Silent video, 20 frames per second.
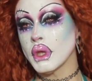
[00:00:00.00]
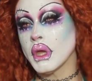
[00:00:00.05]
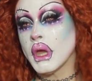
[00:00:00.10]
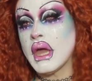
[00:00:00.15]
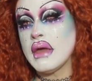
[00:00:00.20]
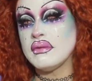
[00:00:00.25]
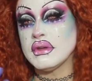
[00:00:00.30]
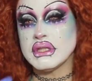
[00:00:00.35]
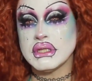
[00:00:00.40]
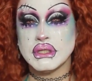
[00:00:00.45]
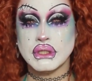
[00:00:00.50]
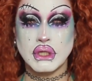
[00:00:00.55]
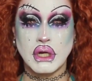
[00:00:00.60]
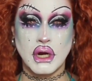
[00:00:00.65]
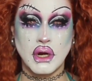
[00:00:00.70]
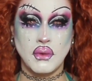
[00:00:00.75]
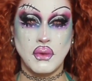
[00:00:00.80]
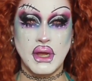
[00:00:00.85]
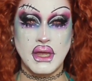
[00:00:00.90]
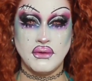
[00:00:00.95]
I have a
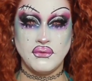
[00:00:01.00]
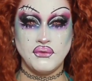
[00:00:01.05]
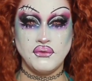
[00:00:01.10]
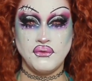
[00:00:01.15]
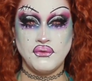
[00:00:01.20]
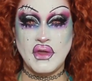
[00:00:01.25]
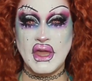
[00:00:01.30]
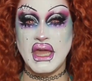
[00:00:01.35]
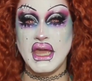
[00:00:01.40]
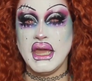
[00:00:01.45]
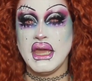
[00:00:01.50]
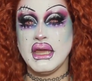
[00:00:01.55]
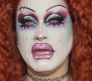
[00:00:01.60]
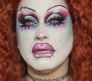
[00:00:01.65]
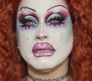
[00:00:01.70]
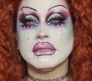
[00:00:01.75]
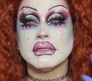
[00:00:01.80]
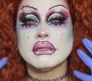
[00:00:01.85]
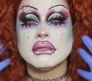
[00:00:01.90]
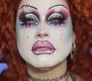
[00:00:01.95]
stark white
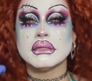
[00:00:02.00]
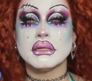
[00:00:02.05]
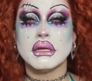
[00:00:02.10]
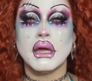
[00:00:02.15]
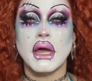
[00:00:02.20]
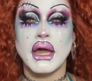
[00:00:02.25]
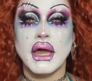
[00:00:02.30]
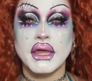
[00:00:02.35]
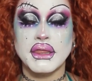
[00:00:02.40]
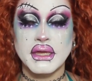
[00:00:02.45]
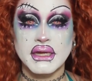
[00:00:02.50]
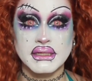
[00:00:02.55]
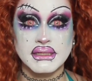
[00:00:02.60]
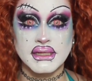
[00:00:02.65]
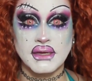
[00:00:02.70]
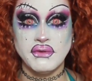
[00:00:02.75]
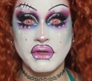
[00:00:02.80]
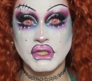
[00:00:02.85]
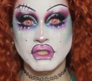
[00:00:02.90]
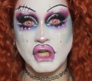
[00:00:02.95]
face. I think it's
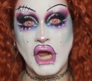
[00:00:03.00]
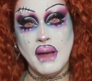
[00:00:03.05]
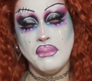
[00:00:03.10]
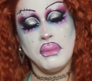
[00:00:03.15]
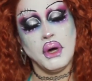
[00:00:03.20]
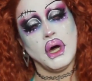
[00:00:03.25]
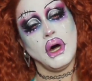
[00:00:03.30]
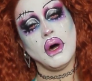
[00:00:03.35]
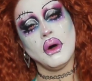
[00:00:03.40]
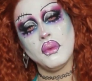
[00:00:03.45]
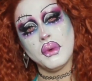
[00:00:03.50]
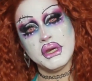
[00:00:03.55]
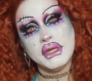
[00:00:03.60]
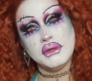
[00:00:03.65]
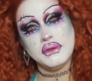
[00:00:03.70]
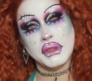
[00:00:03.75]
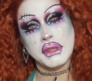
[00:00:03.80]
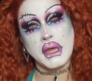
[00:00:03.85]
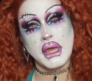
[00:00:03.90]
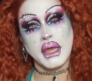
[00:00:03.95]
giving Chappell. What do
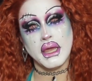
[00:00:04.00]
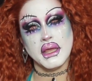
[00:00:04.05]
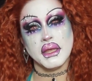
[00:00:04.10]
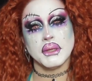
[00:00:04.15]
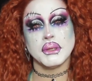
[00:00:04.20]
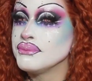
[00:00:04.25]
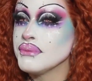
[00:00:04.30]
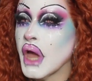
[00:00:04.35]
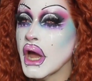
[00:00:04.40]
you think?